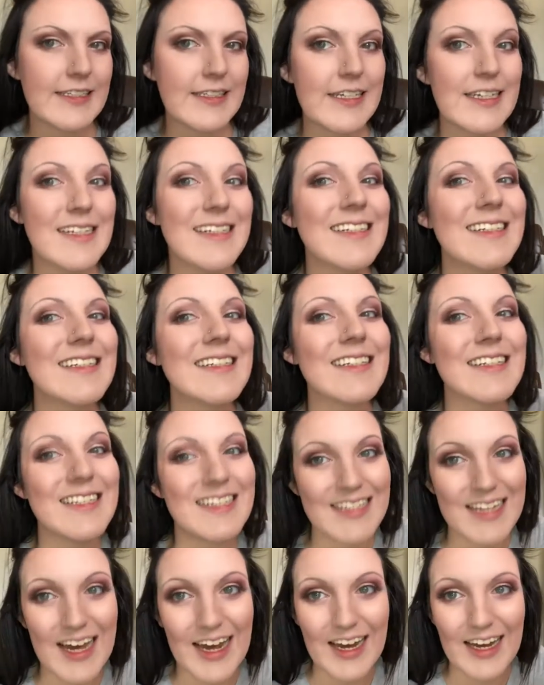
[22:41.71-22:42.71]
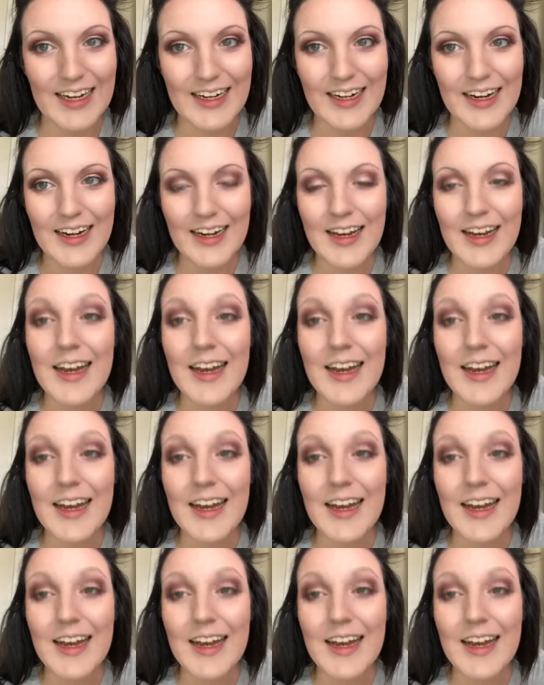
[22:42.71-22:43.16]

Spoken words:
is done.